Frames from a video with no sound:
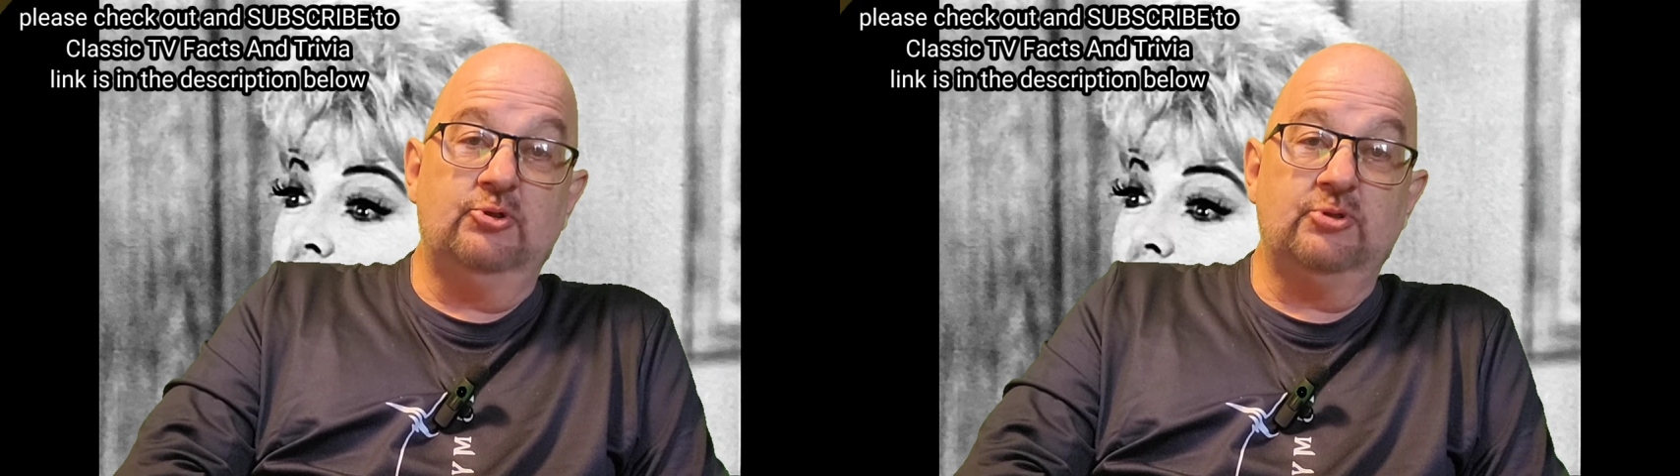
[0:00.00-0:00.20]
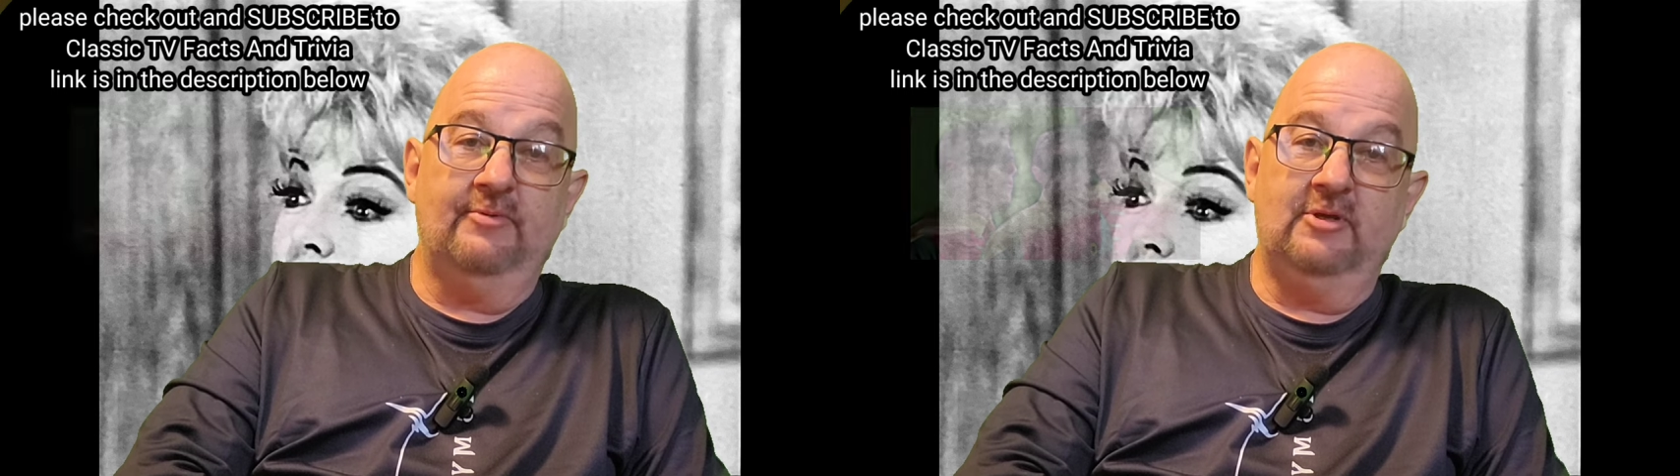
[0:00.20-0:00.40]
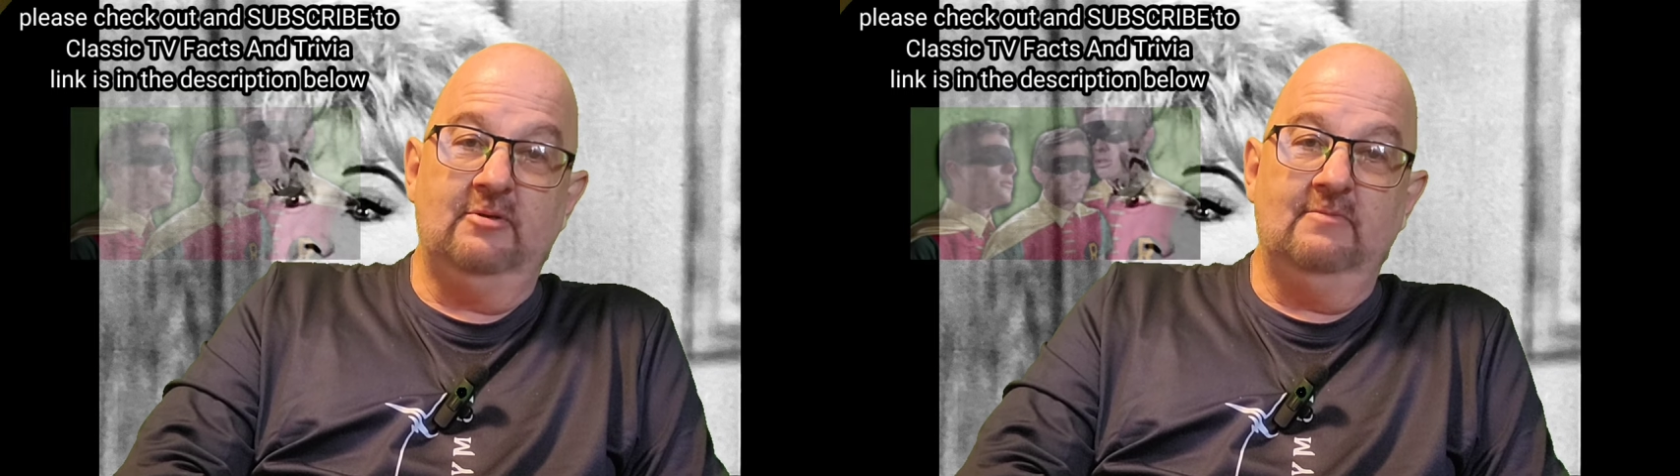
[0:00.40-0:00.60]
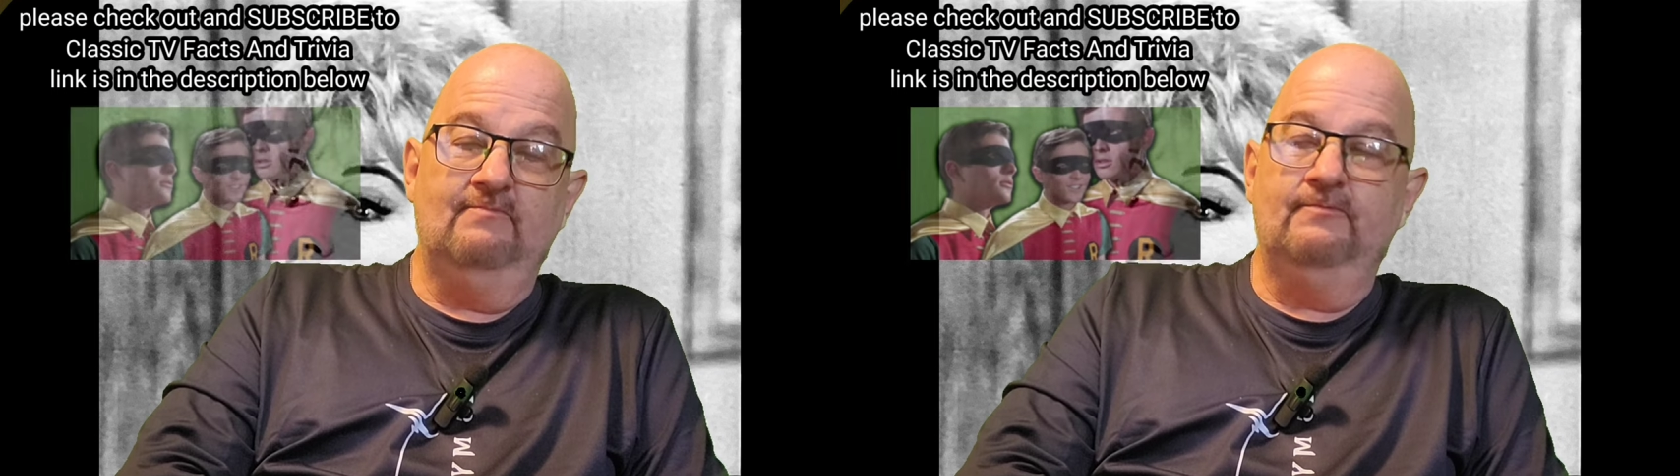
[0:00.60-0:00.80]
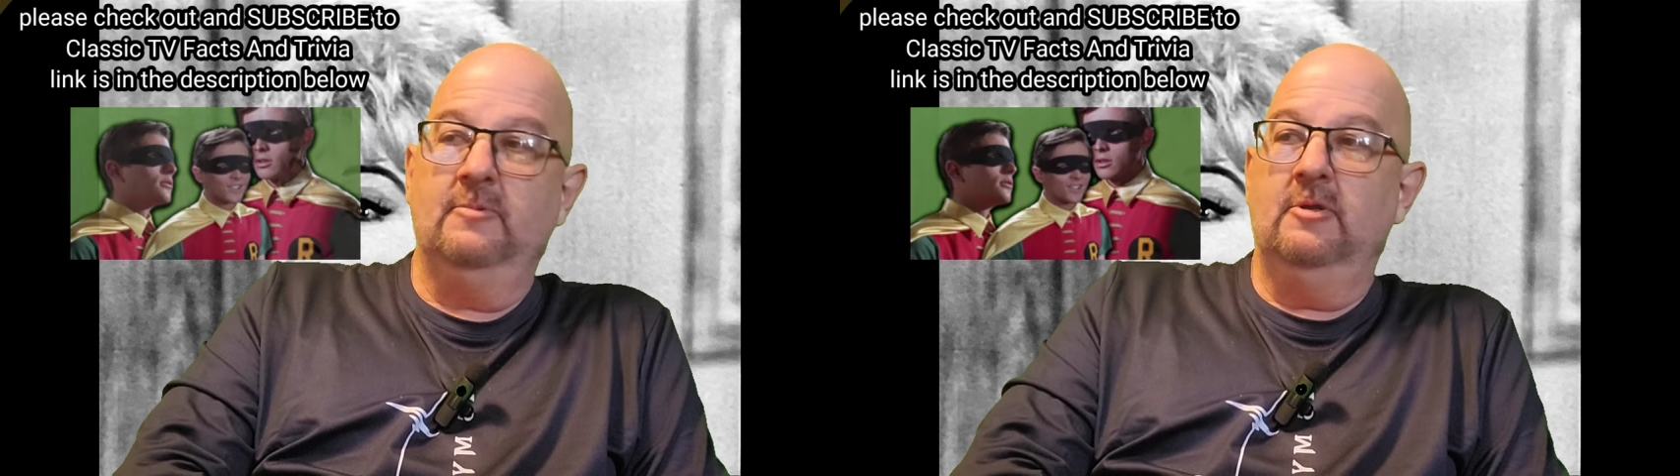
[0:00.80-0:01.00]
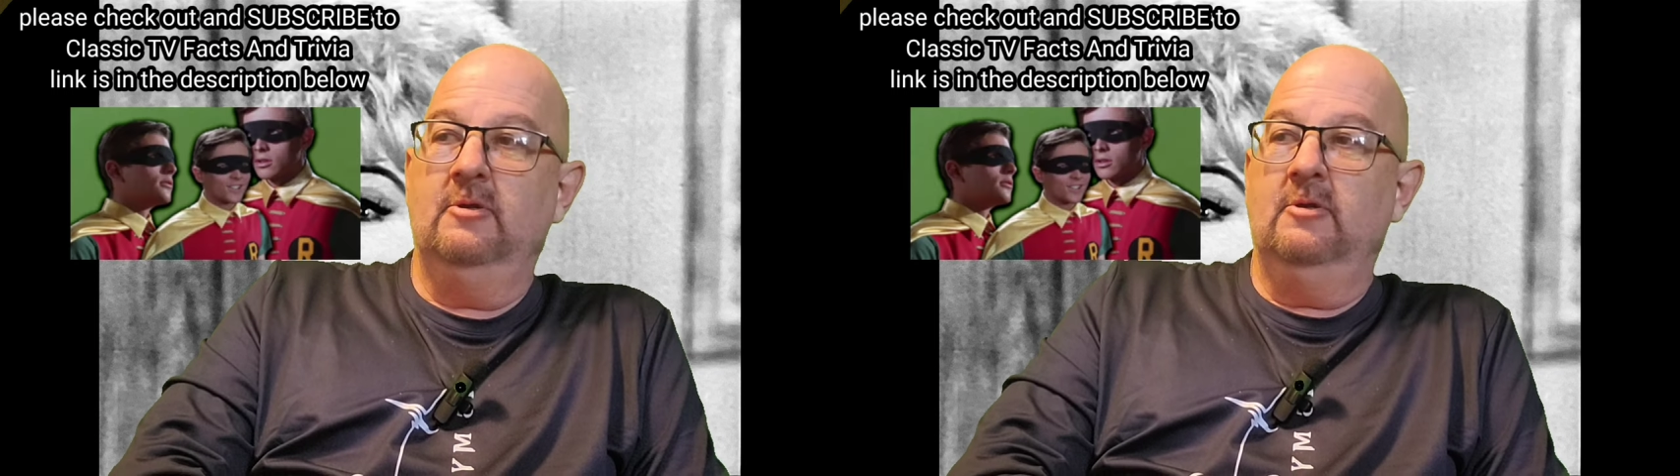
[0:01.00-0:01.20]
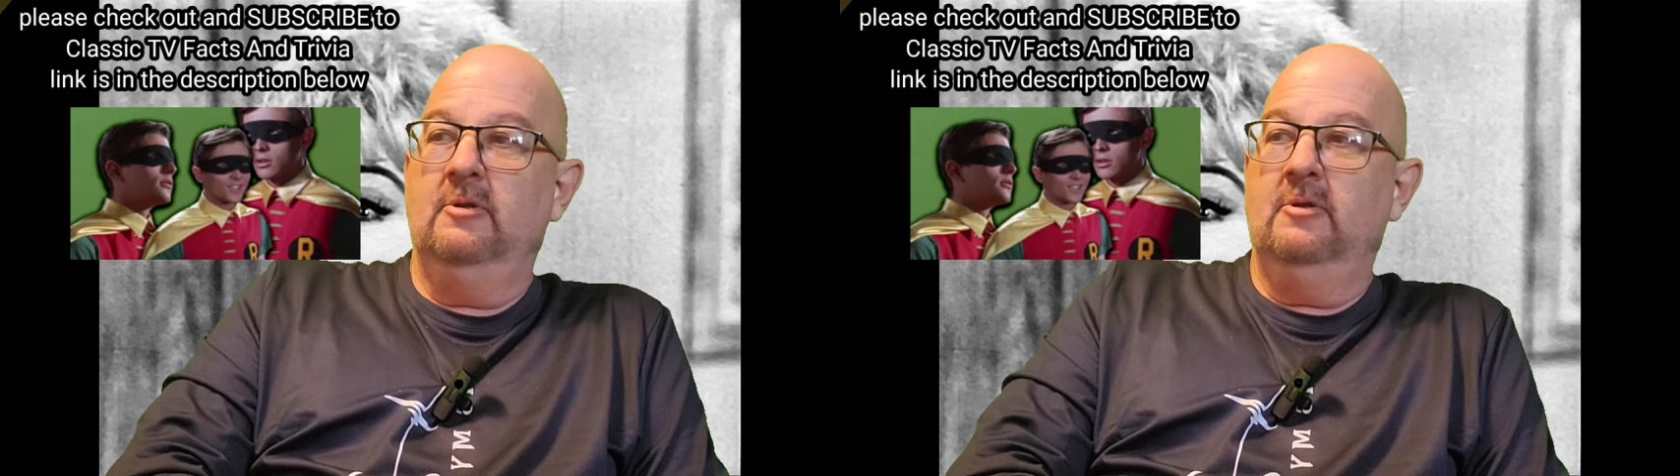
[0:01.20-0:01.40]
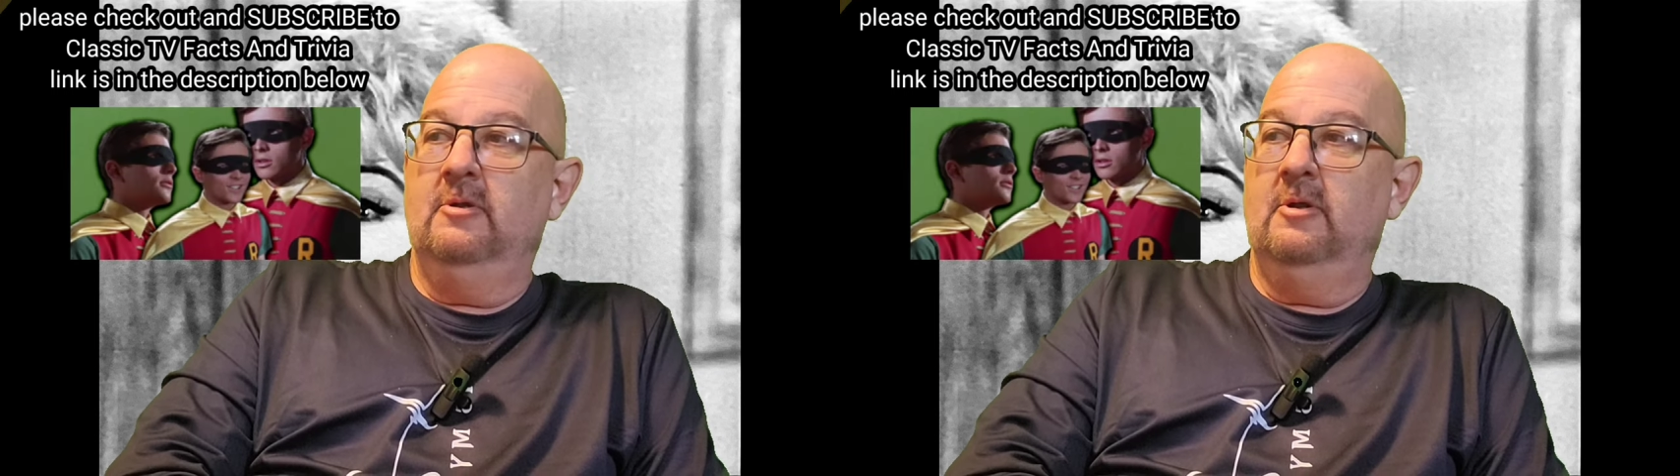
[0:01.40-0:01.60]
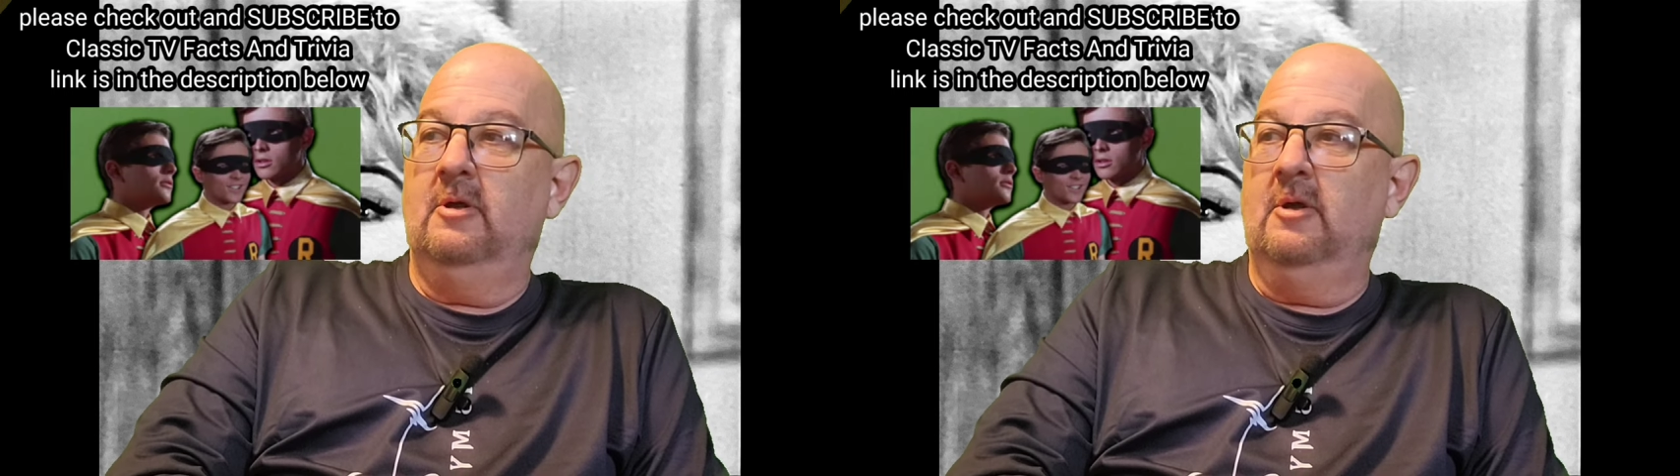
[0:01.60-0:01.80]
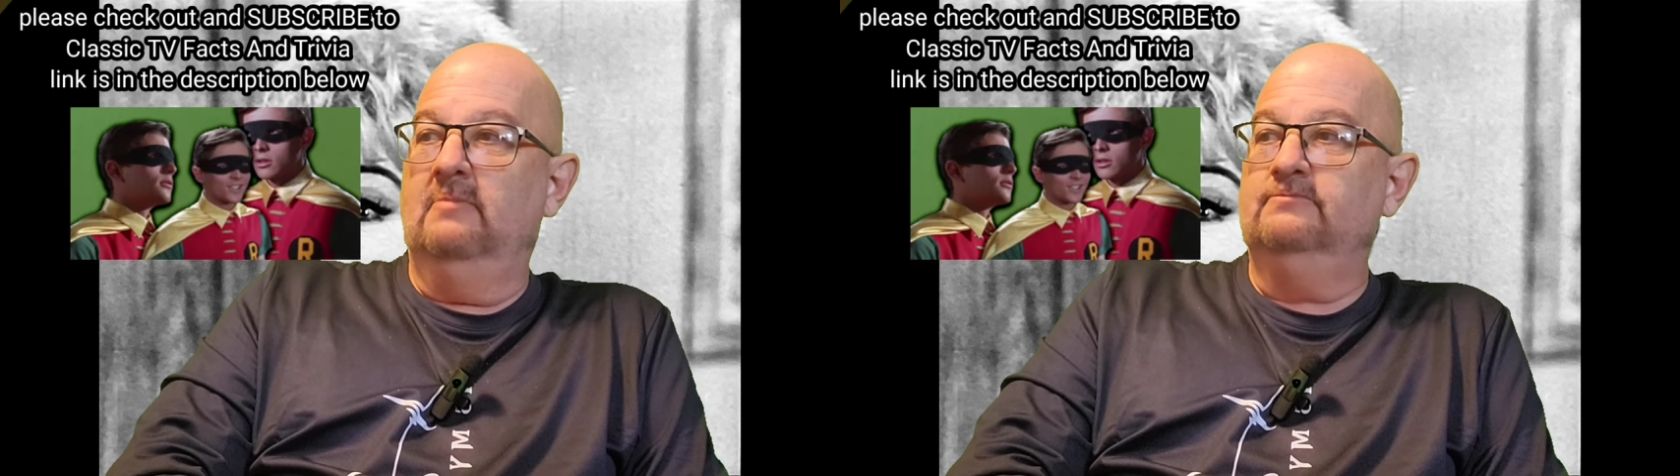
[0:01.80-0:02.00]
and trivia.
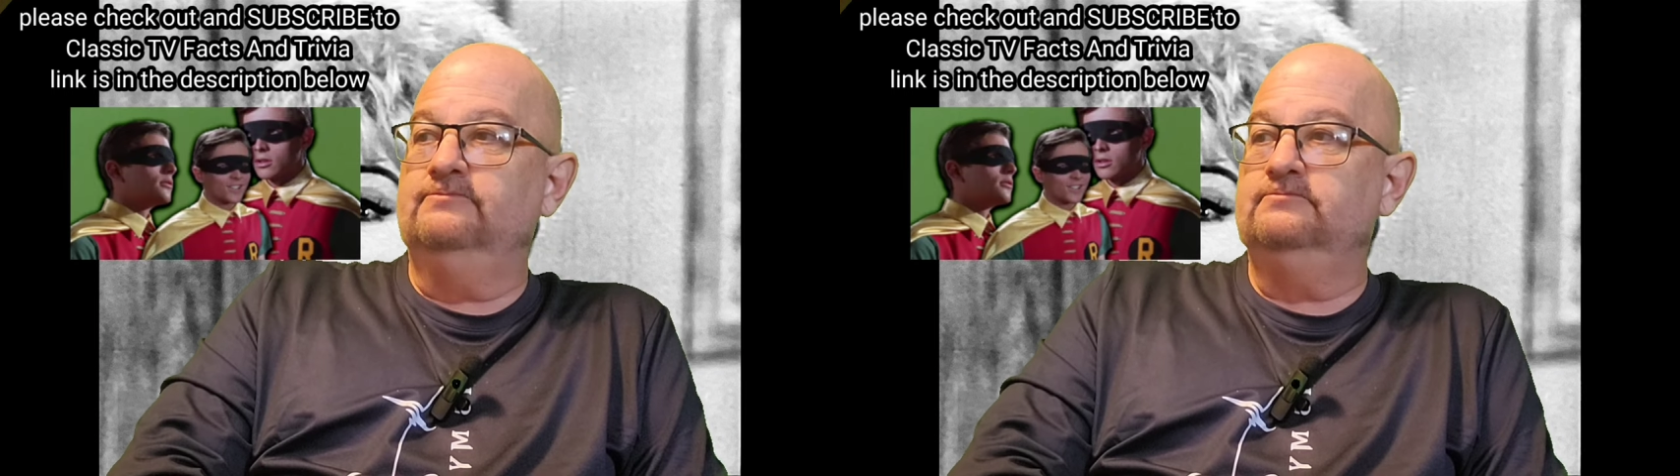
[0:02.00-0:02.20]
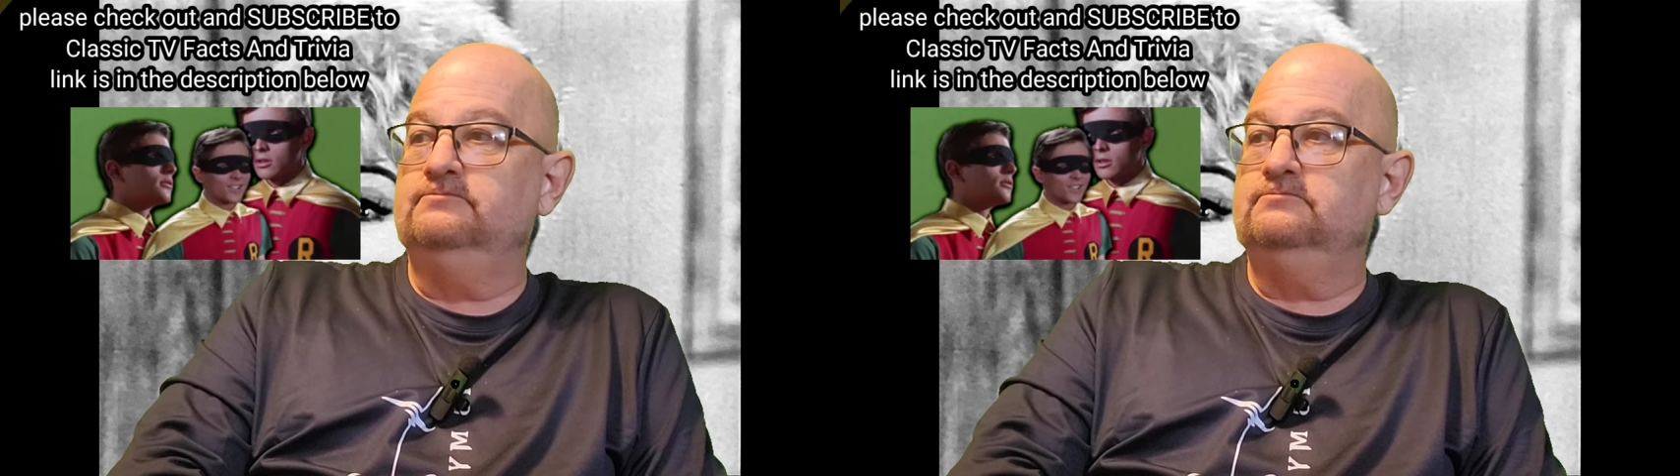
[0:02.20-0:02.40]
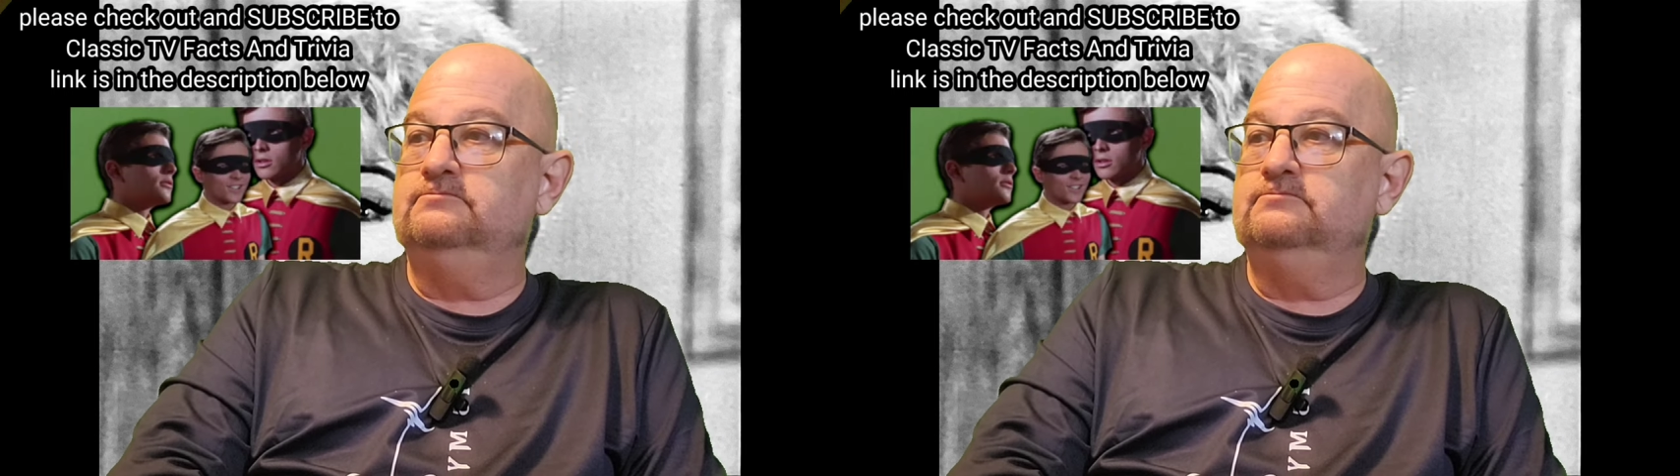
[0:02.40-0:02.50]
Um,